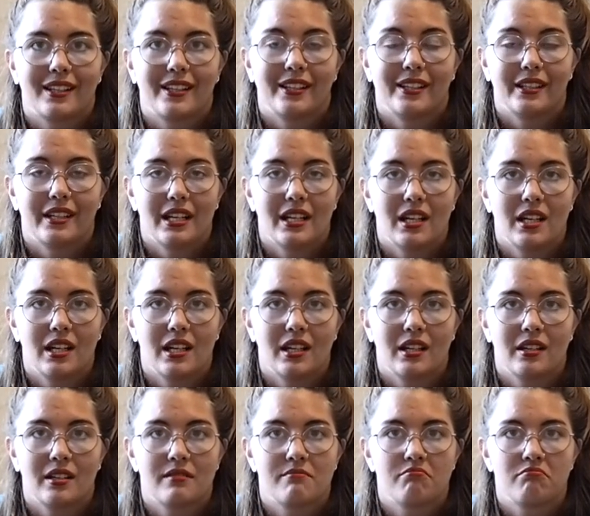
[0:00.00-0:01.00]

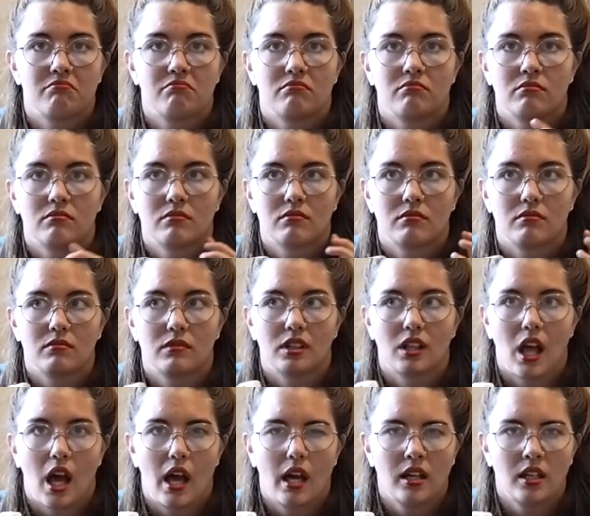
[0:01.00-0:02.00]
cleaning
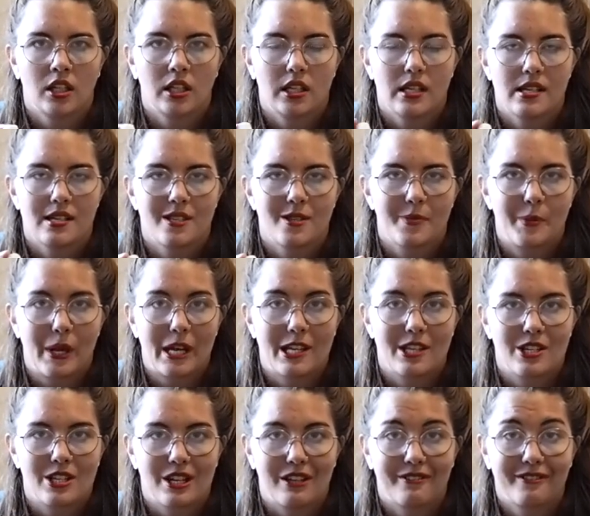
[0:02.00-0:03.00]
line is
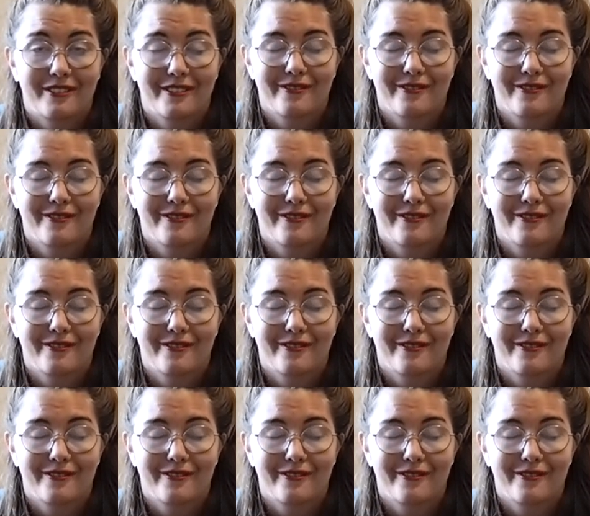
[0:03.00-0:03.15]
based off